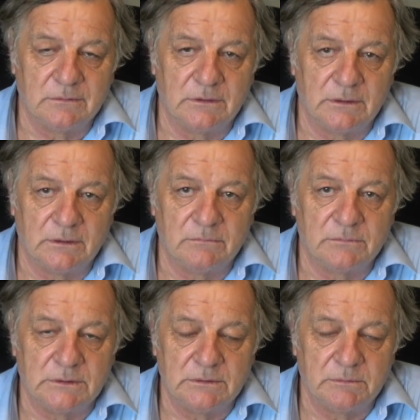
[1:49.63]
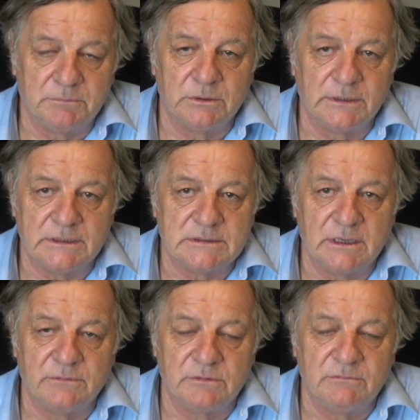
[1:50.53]
the pulley
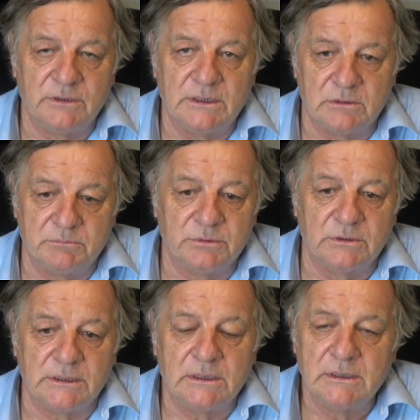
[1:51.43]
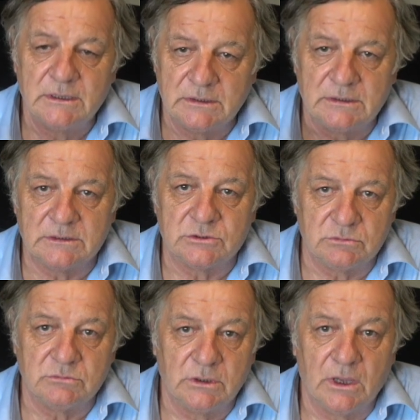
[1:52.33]
itself, the V in the pulley,
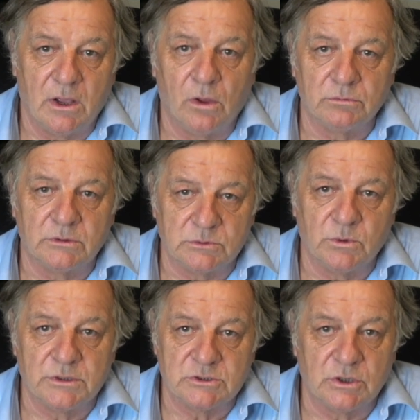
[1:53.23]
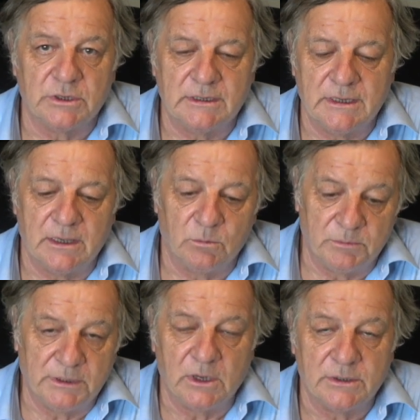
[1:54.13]
this one that's on it now will
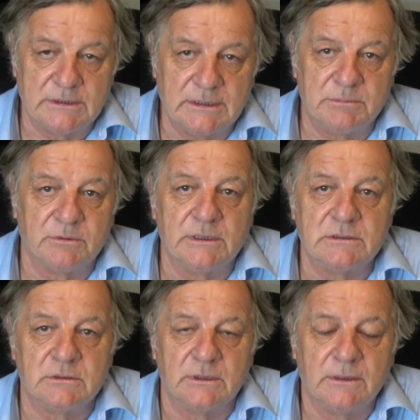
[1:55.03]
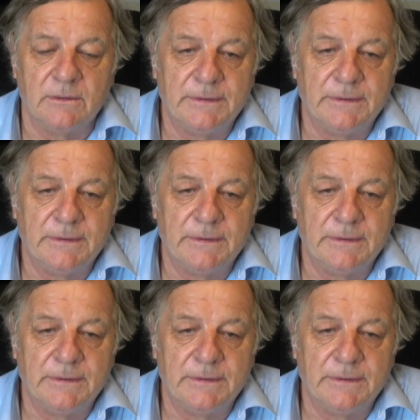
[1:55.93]
be going deeper into it.